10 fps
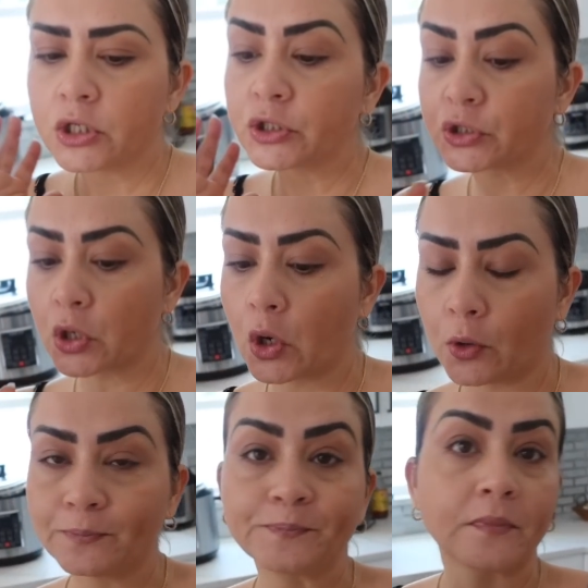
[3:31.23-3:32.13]

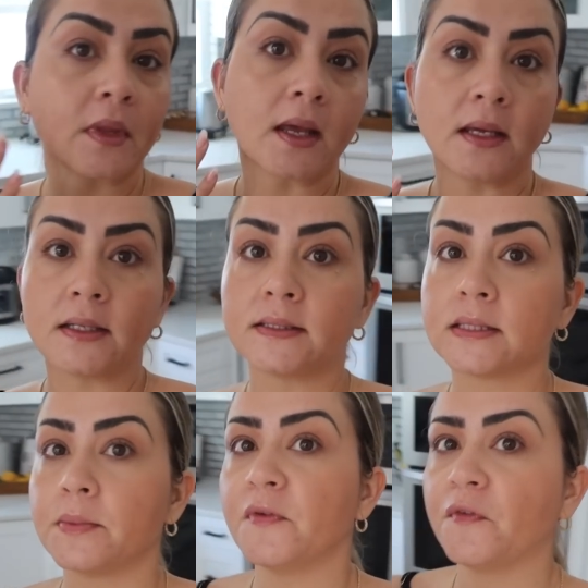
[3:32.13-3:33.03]
So here is
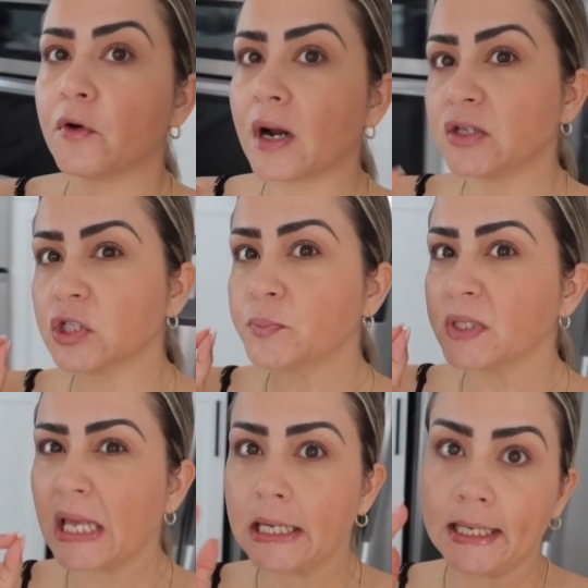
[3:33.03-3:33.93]
the before. I just
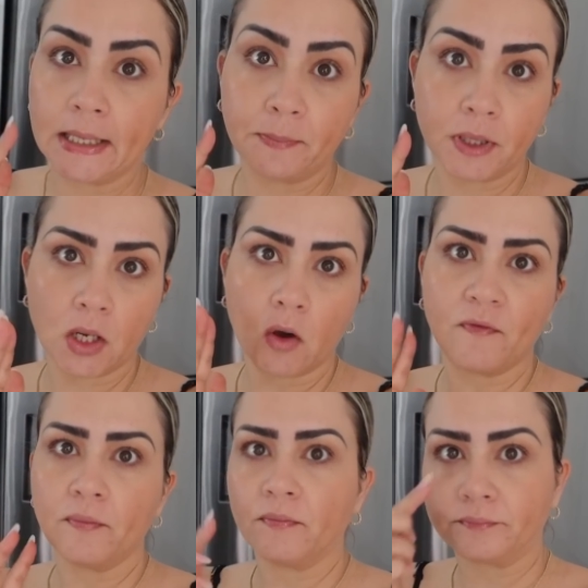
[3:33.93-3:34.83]
put a little bit
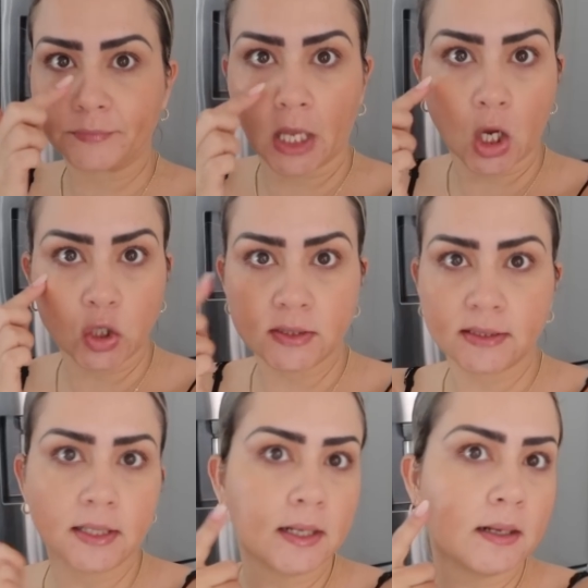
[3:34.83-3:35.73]
of
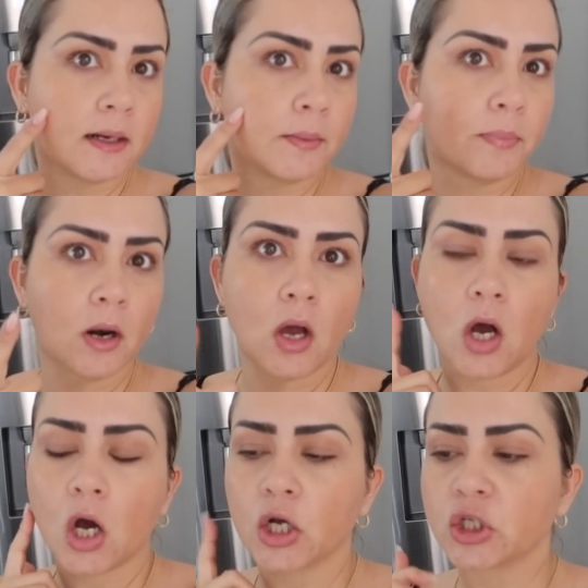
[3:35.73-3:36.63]
concealer,
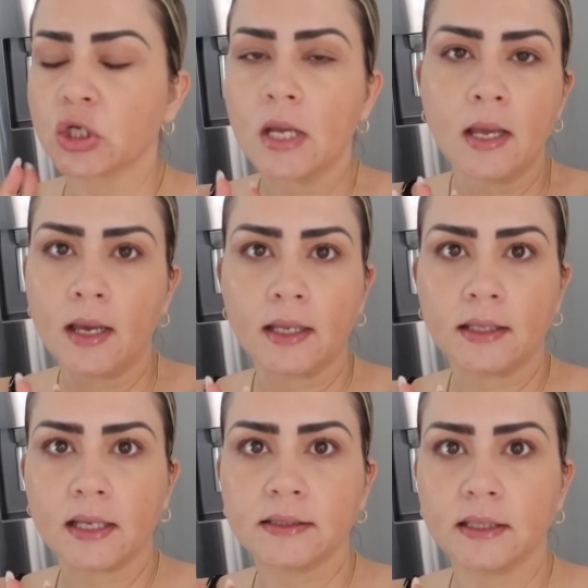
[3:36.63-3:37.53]
blush,
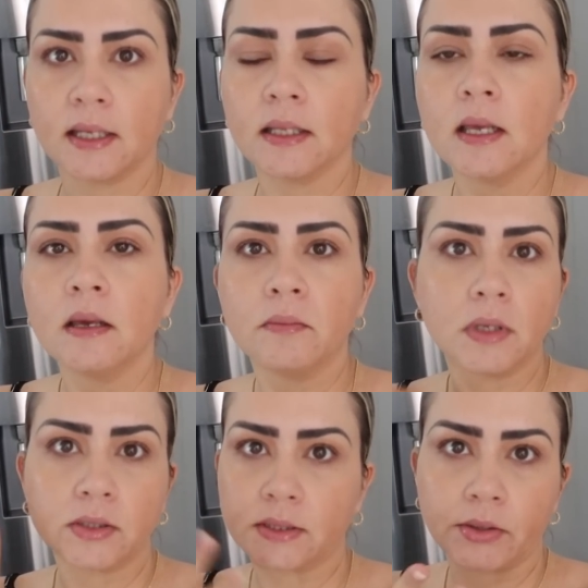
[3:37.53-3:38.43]
and that's it
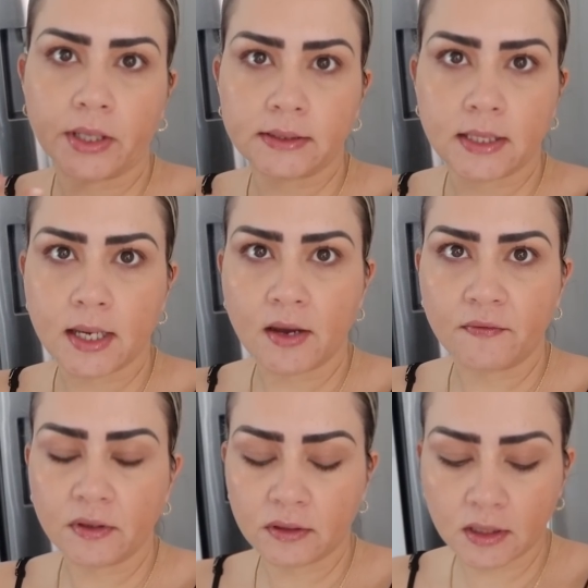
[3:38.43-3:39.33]
because they're gonna take
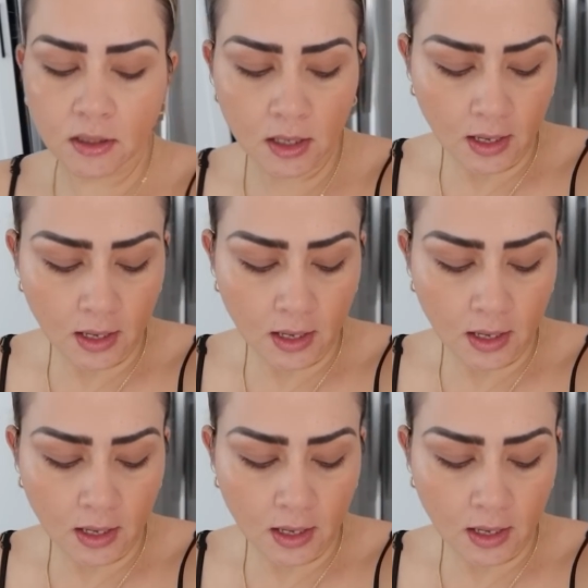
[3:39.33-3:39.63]
everything.